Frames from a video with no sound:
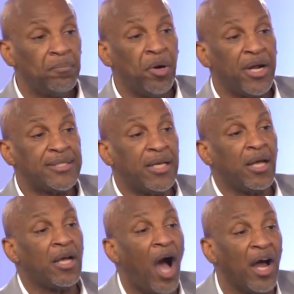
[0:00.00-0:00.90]
Put us in
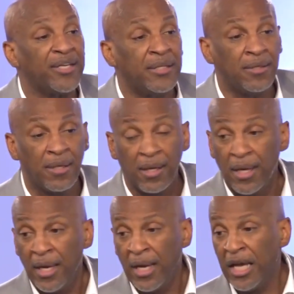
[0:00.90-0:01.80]
a garden
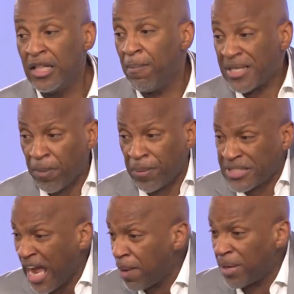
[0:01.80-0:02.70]
in the
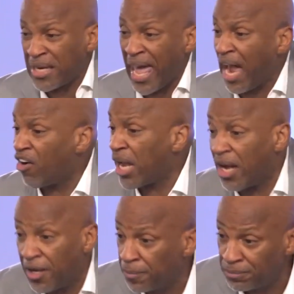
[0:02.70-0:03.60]
Mesopotamian
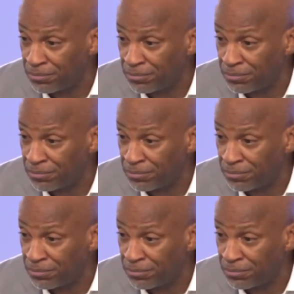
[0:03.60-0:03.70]
area.